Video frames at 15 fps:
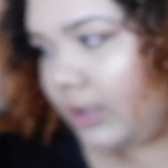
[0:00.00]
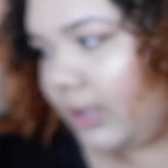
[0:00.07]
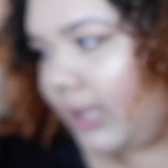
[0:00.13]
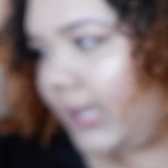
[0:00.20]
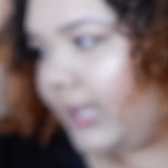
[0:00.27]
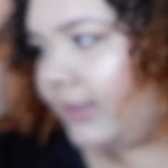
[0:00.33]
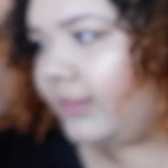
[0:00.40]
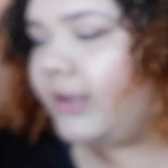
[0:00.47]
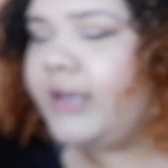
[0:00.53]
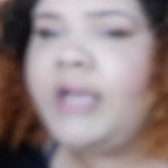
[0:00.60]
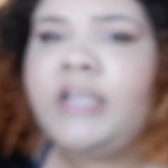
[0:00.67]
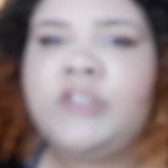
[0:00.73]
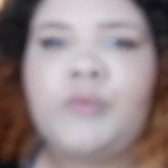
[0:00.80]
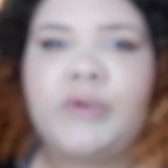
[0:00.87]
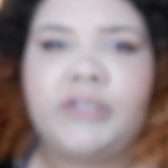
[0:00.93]
And the
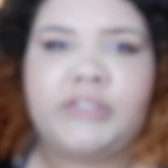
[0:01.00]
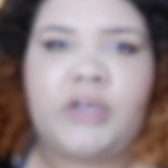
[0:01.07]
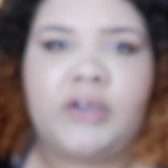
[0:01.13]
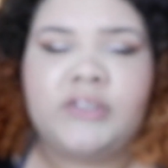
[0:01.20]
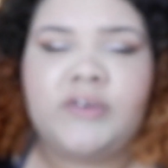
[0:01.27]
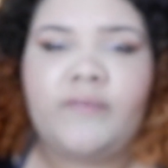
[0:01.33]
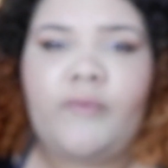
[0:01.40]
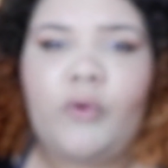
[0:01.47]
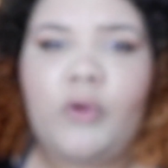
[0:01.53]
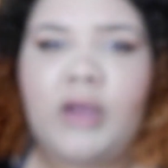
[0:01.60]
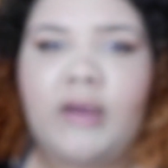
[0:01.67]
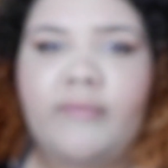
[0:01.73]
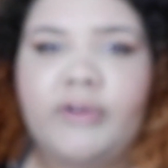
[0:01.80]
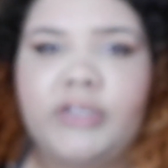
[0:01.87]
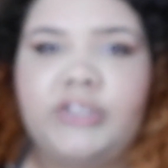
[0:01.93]
next one is also full
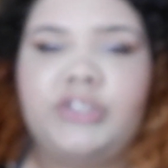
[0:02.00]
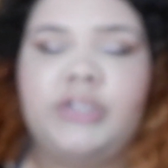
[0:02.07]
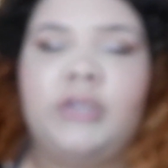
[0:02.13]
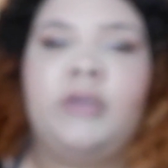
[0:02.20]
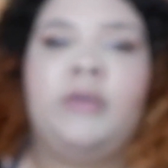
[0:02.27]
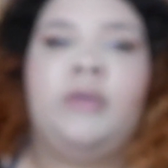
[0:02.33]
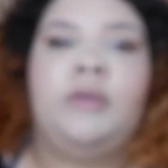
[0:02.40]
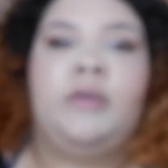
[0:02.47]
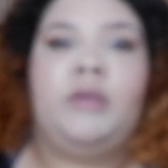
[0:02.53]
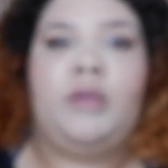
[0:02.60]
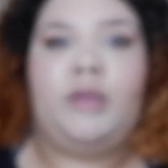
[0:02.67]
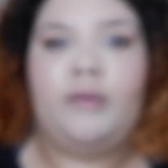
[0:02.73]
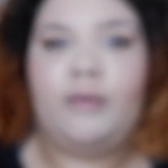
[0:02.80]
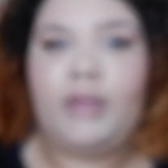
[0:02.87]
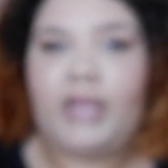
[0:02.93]
coverage,
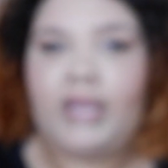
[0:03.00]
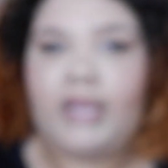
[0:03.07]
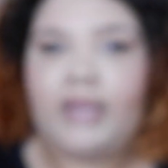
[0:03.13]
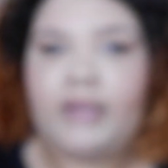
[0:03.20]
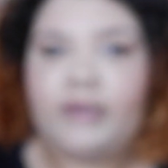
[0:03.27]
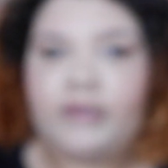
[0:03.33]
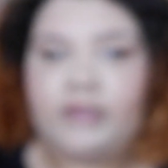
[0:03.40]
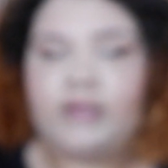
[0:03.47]
and